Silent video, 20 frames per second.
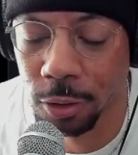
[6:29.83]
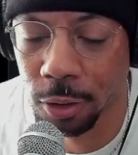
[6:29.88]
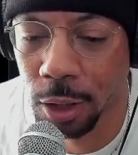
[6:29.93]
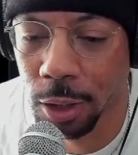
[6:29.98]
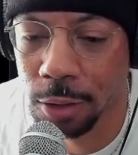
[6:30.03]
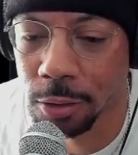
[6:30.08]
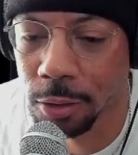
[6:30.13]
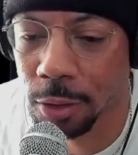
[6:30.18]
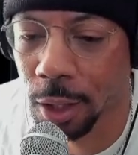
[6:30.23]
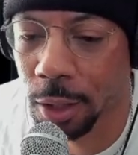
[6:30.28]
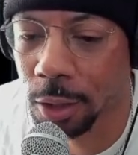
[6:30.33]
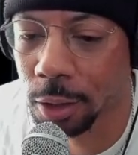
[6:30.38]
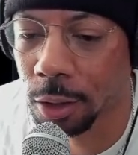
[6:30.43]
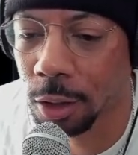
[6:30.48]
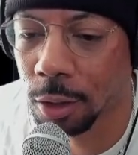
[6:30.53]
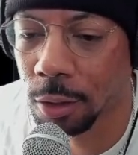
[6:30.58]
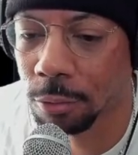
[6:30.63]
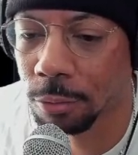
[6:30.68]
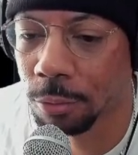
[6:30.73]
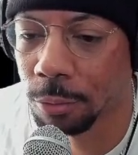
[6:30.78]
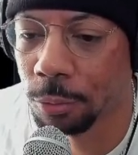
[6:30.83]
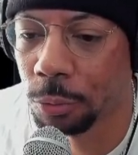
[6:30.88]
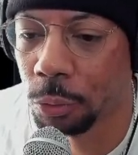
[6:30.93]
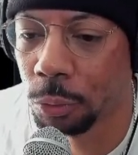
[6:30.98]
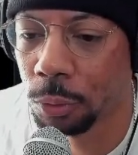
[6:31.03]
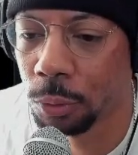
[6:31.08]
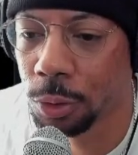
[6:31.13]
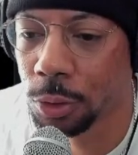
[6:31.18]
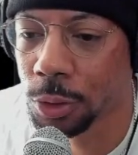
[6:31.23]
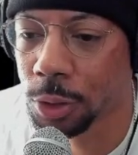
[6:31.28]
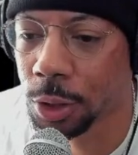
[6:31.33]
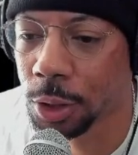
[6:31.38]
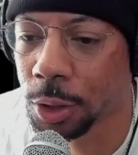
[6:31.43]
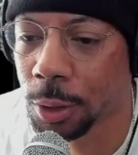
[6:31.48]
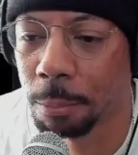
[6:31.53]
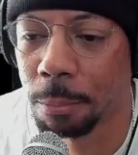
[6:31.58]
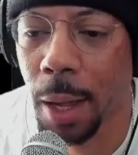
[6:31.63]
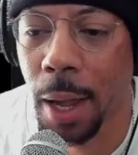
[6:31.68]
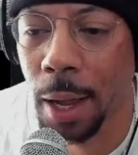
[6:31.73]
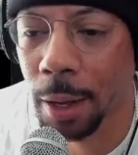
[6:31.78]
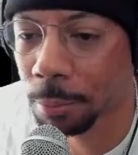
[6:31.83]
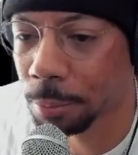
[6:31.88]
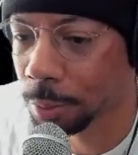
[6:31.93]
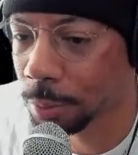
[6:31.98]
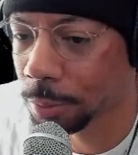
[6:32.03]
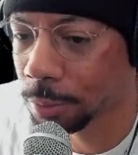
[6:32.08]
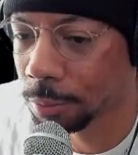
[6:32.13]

as like a map.